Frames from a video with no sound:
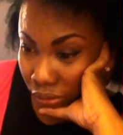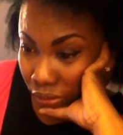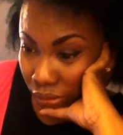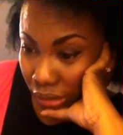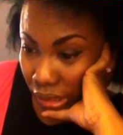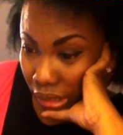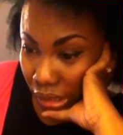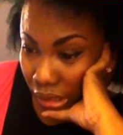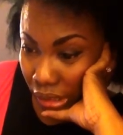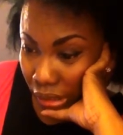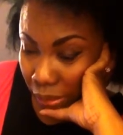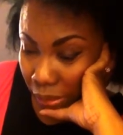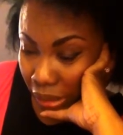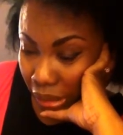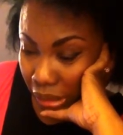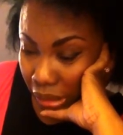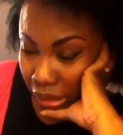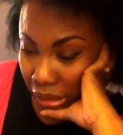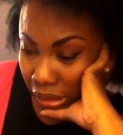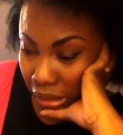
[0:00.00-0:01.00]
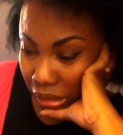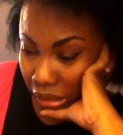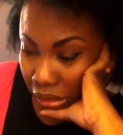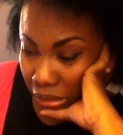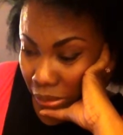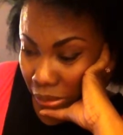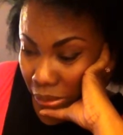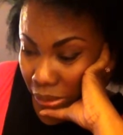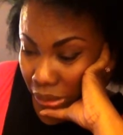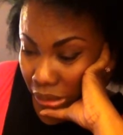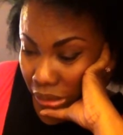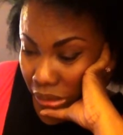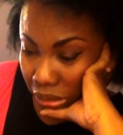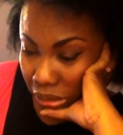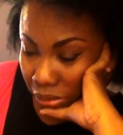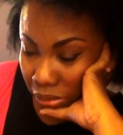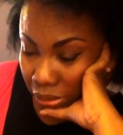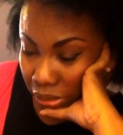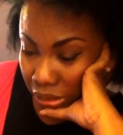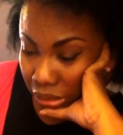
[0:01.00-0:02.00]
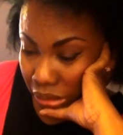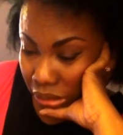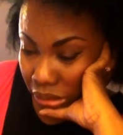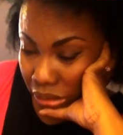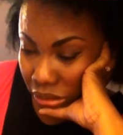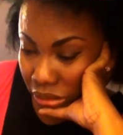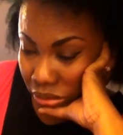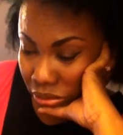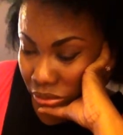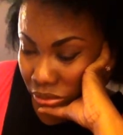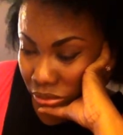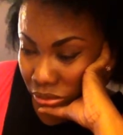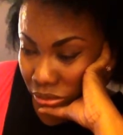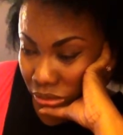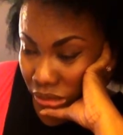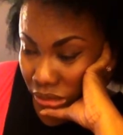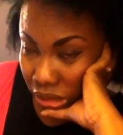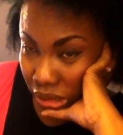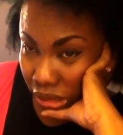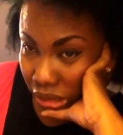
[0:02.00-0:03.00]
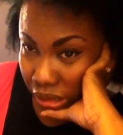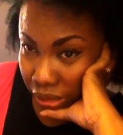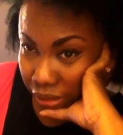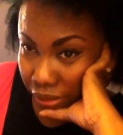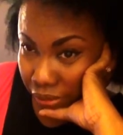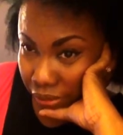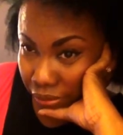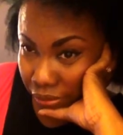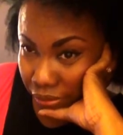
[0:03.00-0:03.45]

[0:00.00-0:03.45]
flat iron my hair, but it was just taking